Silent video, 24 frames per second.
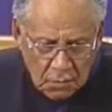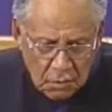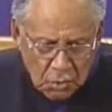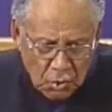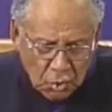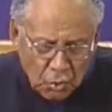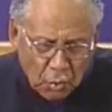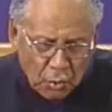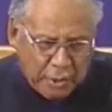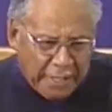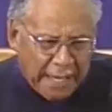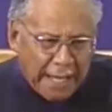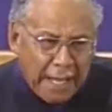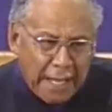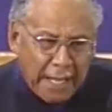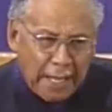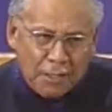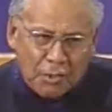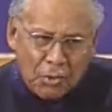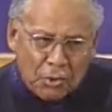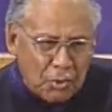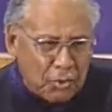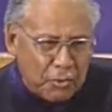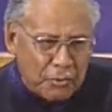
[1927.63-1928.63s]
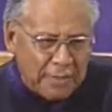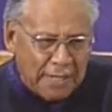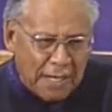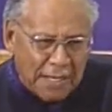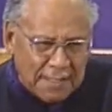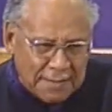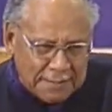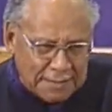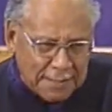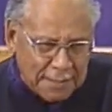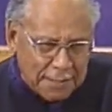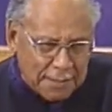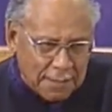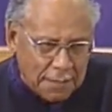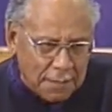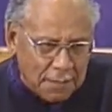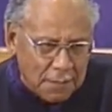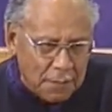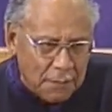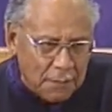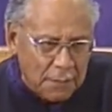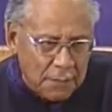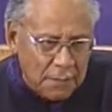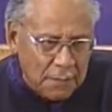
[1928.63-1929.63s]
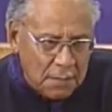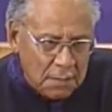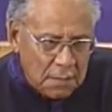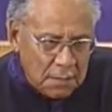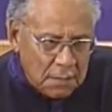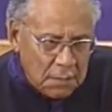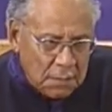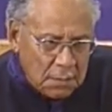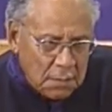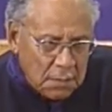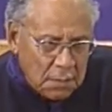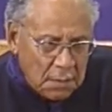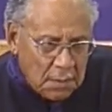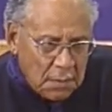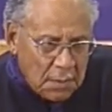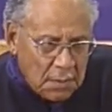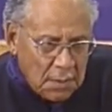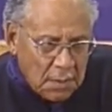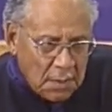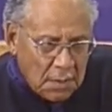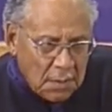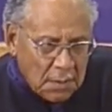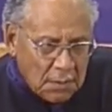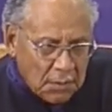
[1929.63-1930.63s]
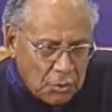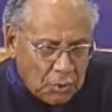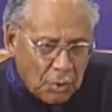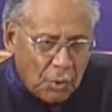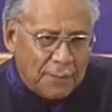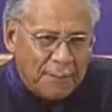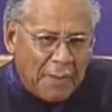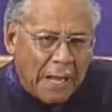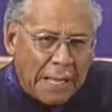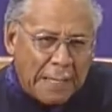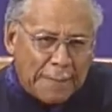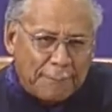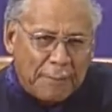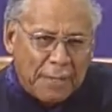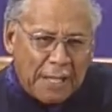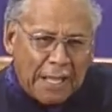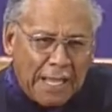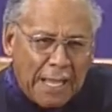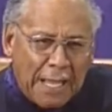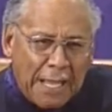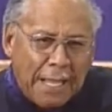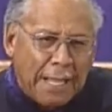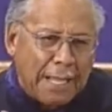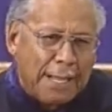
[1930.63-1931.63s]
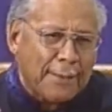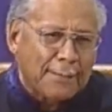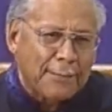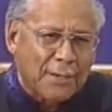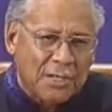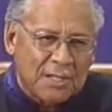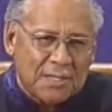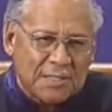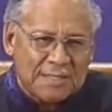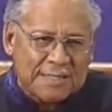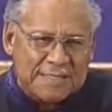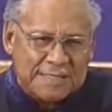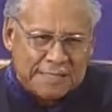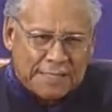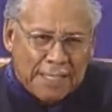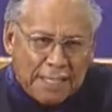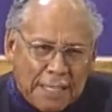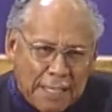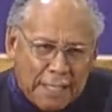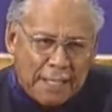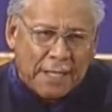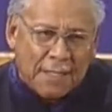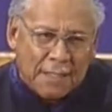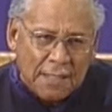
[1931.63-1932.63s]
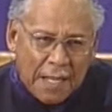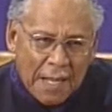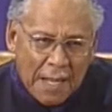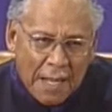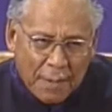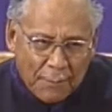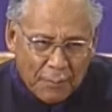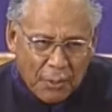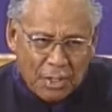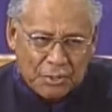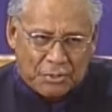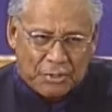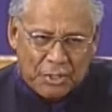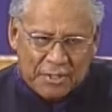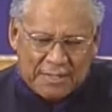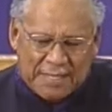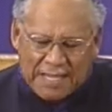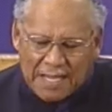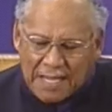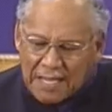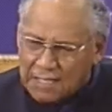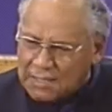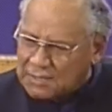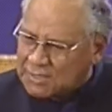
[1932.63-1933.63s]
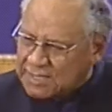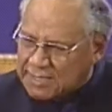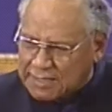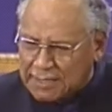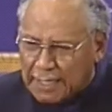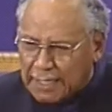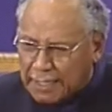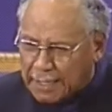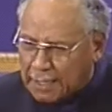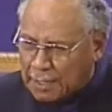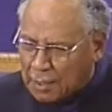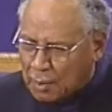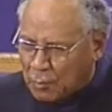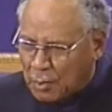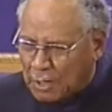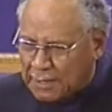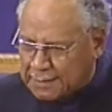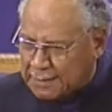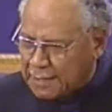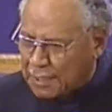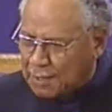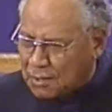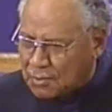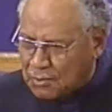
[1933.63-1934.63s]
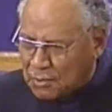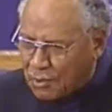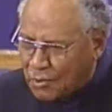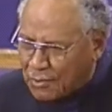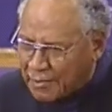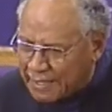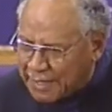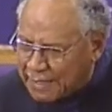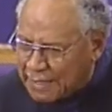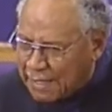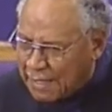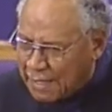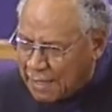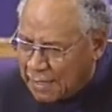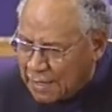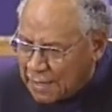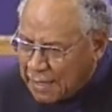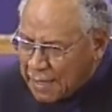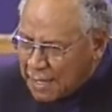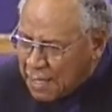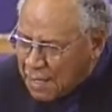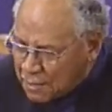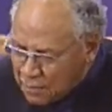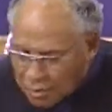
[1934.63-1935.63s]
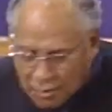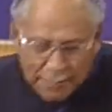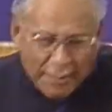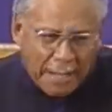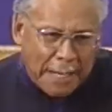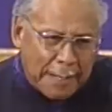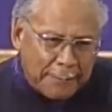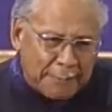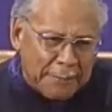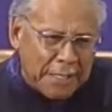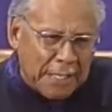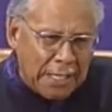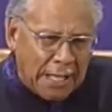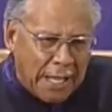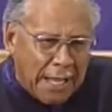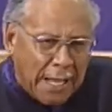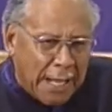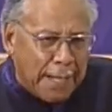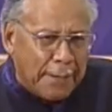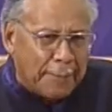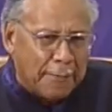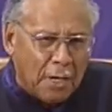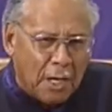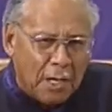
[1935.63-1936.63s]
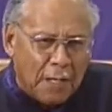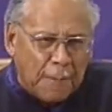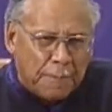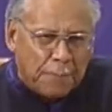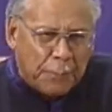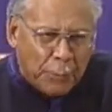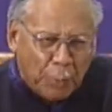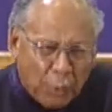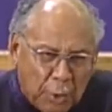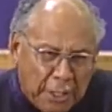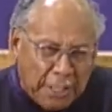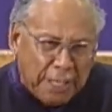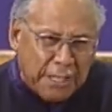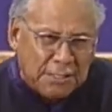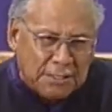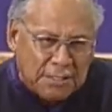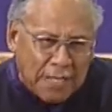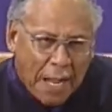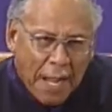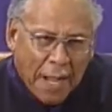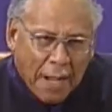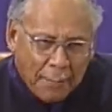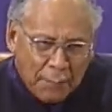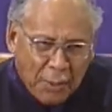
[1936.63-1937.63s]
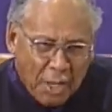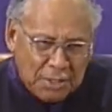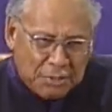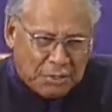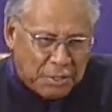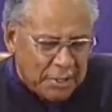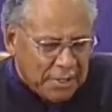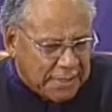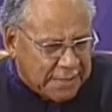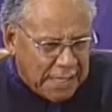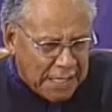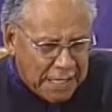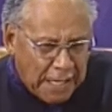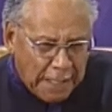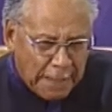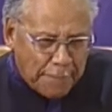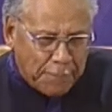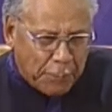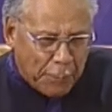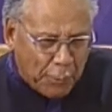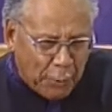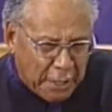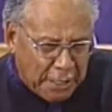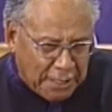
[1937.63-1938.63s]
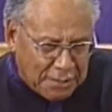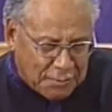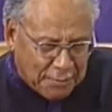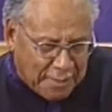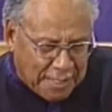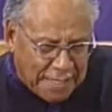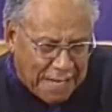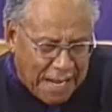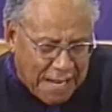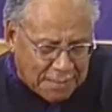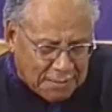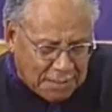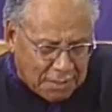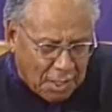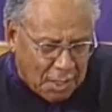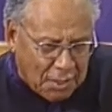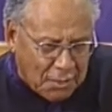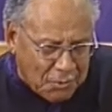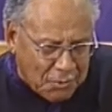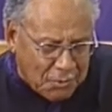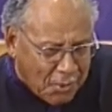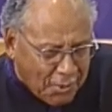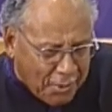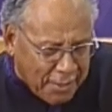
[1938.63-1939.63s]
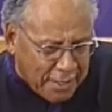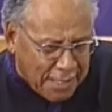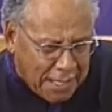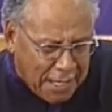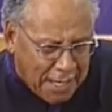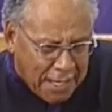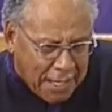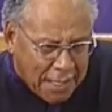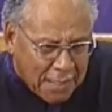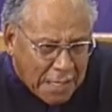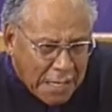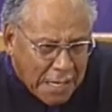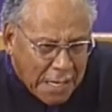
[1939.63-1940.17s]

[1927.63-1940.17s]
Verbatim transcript: you can't do nothing. You might be able to sing, but you can't sing with the anointing. You may be able to preach, but you can't preach without the anointing.